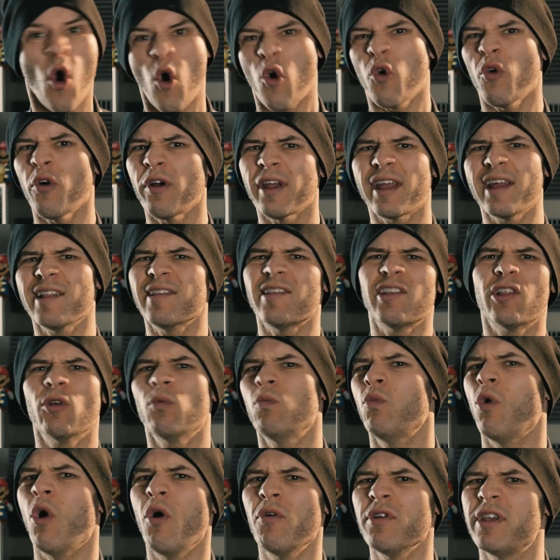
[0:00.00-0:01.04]
or against the
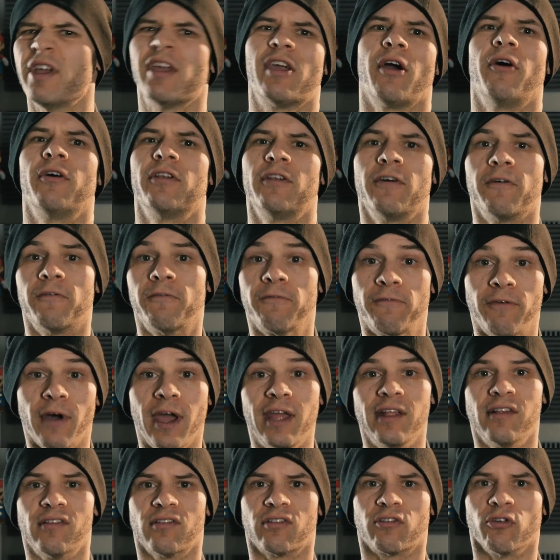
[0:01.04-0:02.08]
wall you're going to
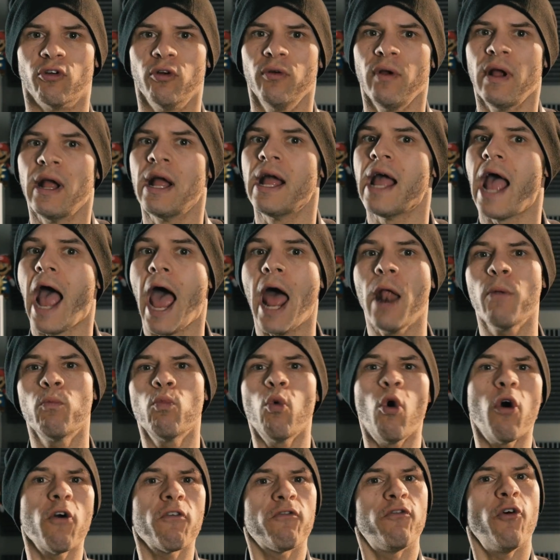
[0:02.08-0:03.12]
phase through and
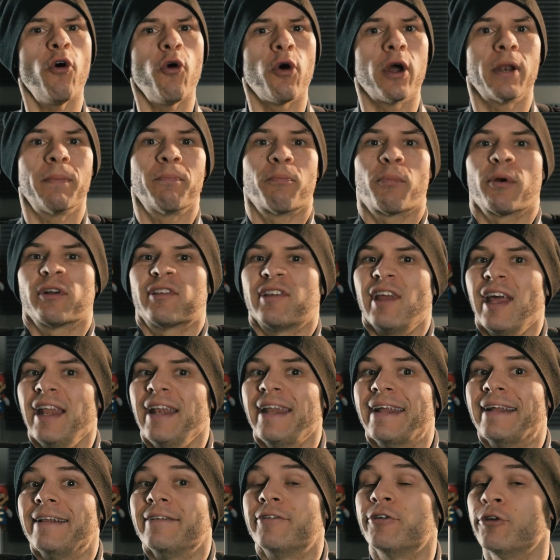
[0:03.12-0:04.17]
walk forward
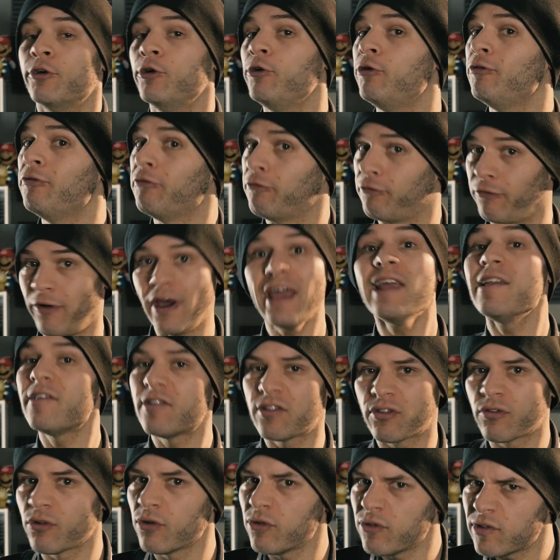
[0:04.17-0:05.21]
pretending to phase
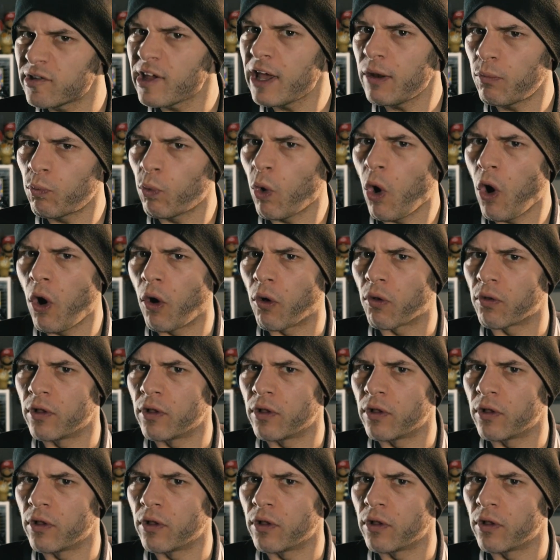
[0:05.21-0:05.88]
through said wall.